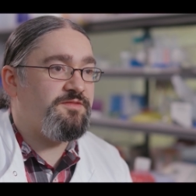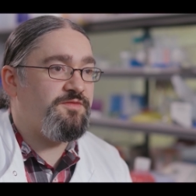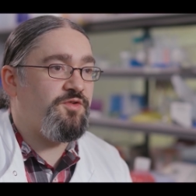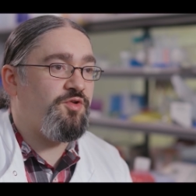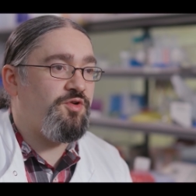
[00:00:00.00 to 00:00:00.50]

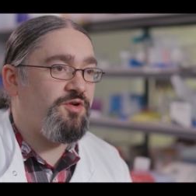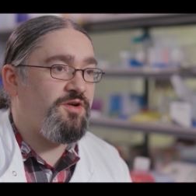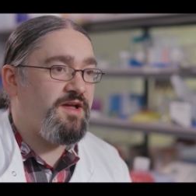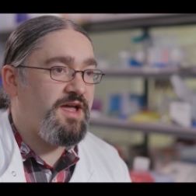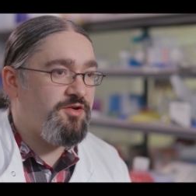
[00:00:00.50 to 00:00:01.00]

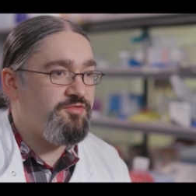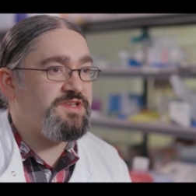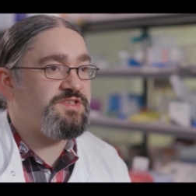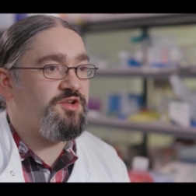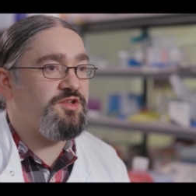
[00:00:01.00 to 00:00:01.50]
for our
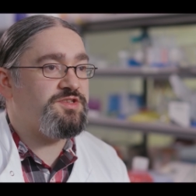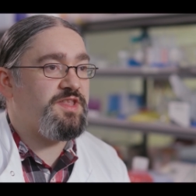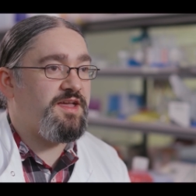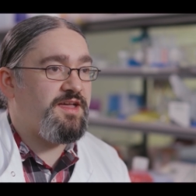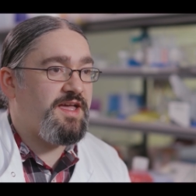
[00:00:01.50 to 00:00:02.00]
research
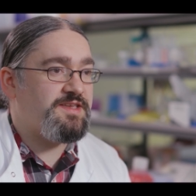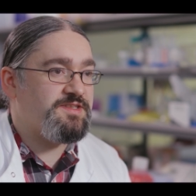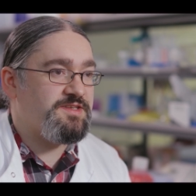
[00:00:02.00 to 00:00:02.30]
that has